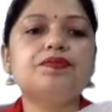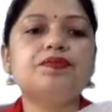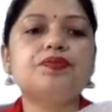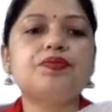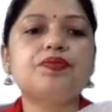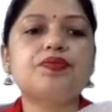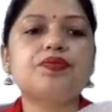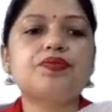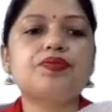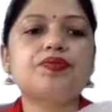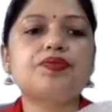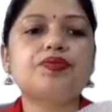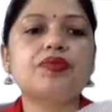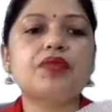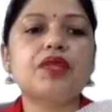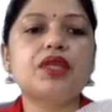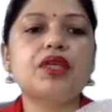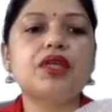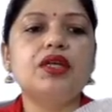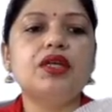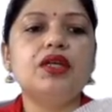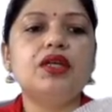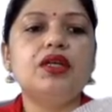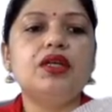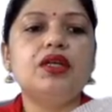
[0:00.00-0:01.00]

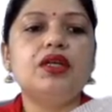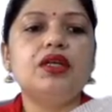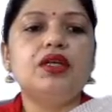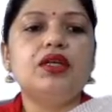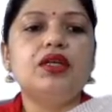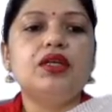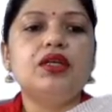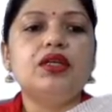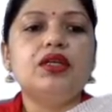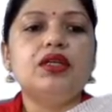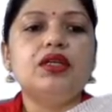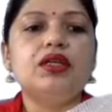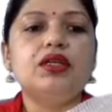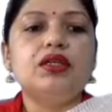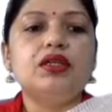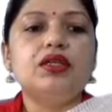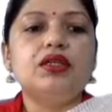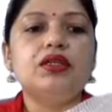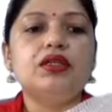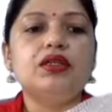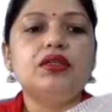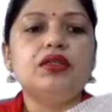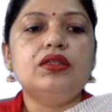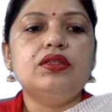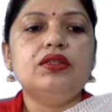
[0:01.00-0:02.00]

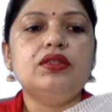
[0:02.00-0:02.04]
No one is speaking in this clip.